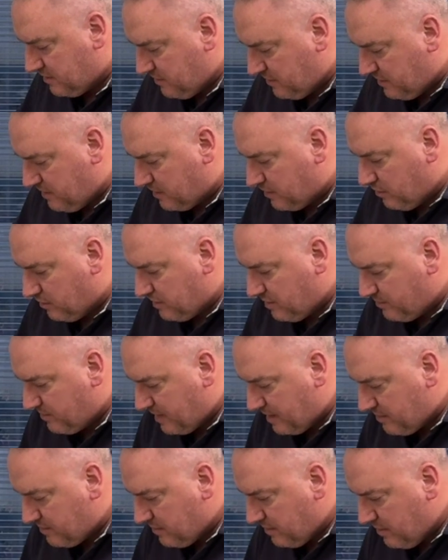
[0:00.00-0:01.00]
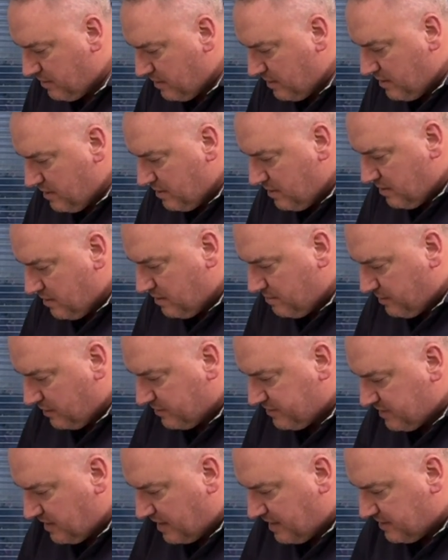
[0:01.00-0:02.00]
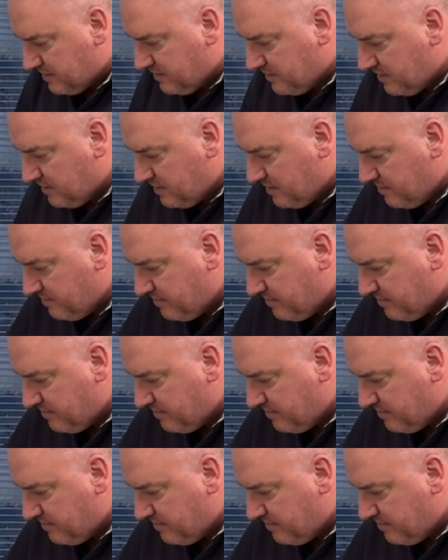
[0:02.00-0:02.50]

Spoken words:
to the golden brown on both sides.